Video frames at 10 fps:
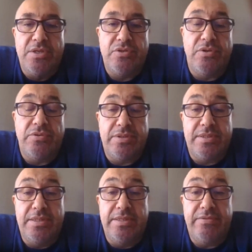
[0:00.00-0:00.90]
So
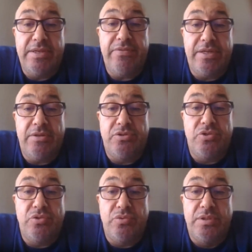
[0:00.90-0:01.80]
they're difficult
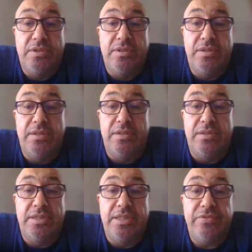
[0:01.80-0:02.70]
to
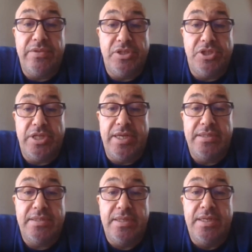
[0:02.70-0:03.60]

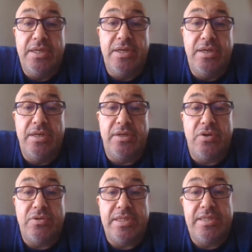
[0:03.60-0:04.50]
differentiate
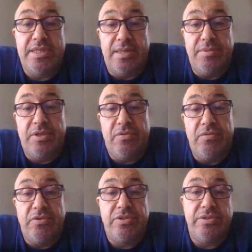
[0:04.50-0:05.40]
because it can be
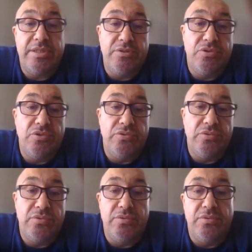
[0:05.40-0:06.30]
converted
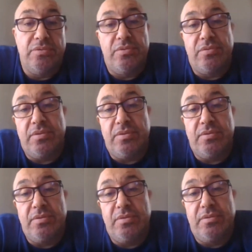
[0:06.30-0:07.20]
into
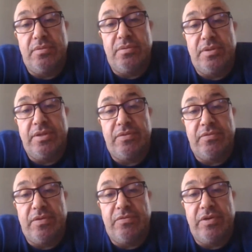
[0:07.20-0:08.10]

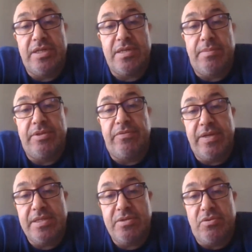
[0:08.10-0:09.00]
different ones. For example, the
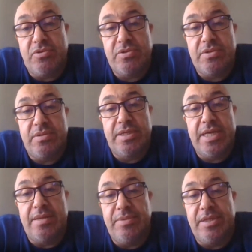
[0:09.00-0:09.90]
fixed cost
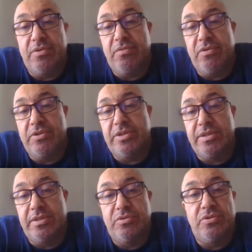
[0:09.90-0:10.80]
can be
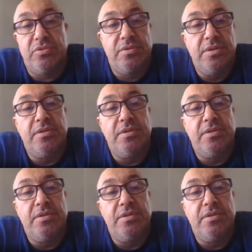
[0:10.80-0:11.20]
converted into